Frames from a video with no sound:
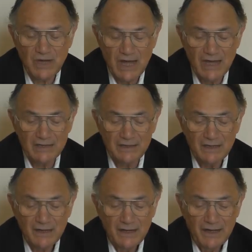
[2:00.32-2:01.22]
had
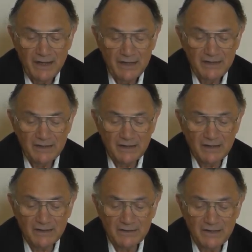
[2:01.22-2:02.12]

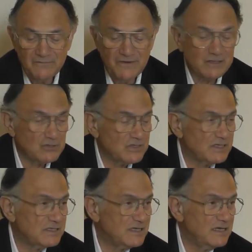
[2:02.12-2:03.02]
a infectious
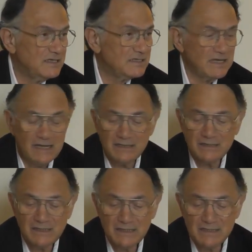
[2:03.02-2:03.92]
disease, and
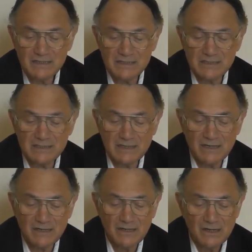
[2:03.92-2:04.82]
his
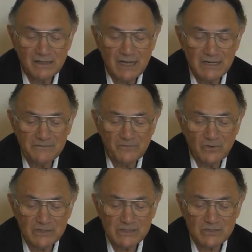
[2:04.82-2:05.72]
life
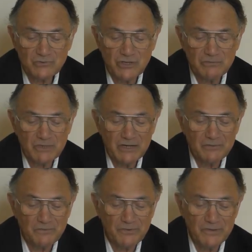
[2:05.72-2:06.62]
was terminated
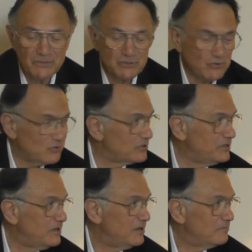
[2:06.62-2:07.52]

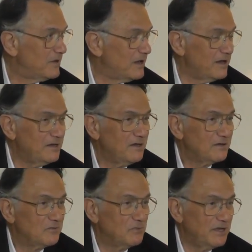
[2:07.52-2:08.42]
prematurely by
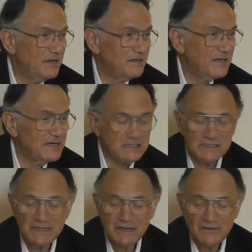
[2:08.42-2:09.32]
the bleeding that
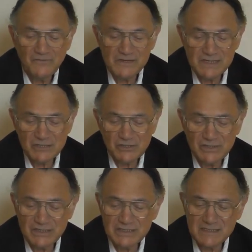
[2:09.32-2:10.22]
his
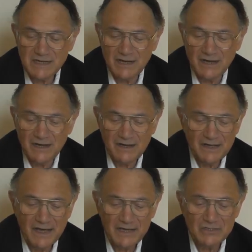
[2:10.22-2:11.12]
physicians
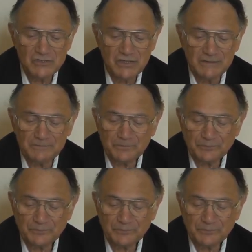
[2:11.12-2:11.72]
engaged in.